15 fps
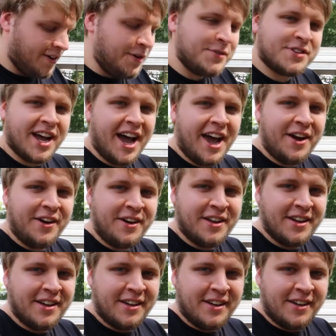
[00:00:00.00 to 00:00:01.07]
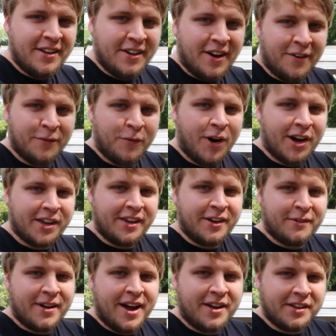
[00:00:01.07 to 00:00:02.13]
Are you tired of walking
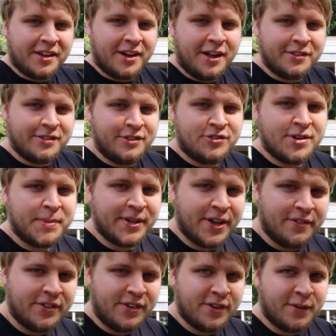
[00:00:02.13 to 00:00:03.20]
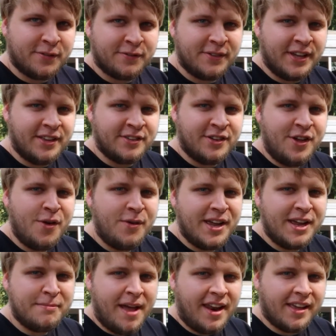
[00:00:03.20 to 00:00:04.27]
around and constantly tripping over your own feet? Do you
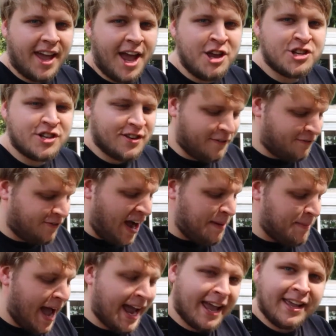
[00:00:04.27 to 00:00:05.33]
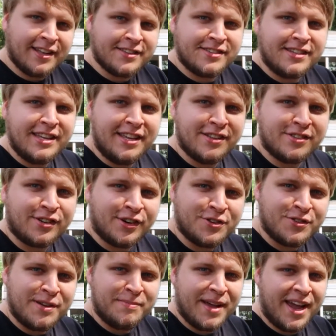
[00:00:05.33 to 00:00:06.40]
need medication to fight back against knee and
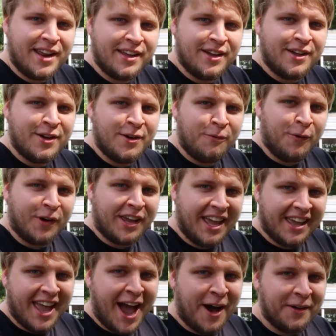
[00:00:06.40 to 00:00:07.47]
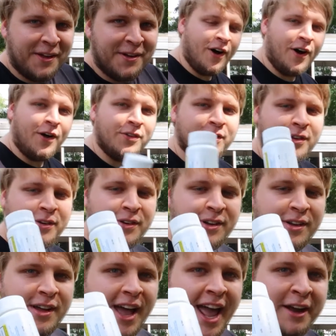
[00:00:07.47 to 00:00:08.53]
surgery pain? Well, kick out all new
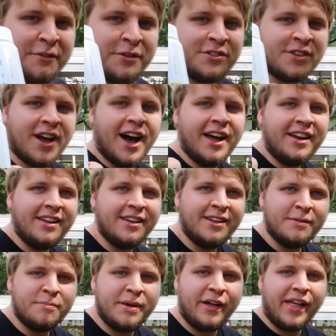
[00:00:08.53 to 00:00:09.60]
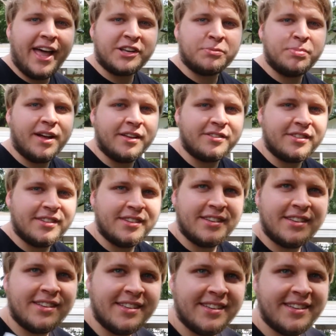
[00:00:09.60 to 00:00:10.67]
Angry Scott Pill X Plus.
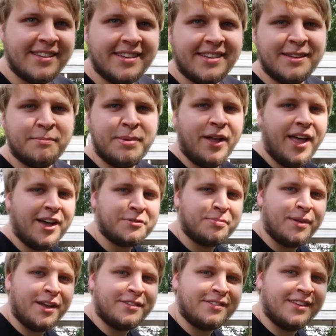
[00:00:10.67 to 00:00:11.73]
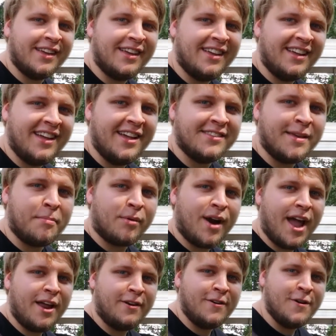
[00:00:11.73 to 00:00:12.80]
Pill X Plus is a
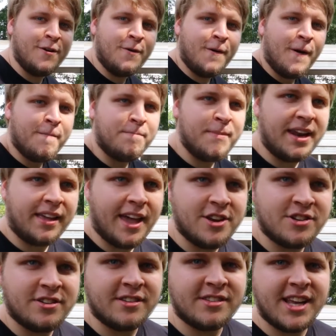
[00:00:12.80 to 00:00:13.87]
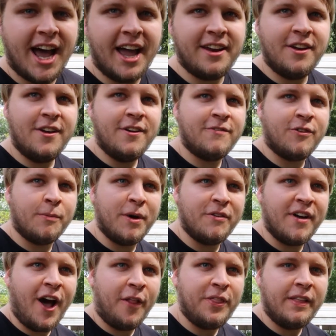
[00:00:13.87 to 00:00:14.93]
brand new medication designed for both
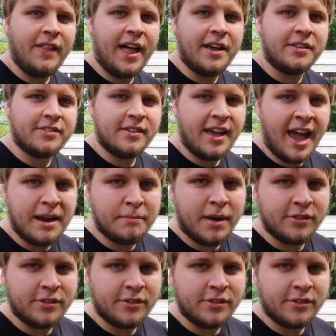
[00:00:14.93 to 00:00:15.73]
healthy legs and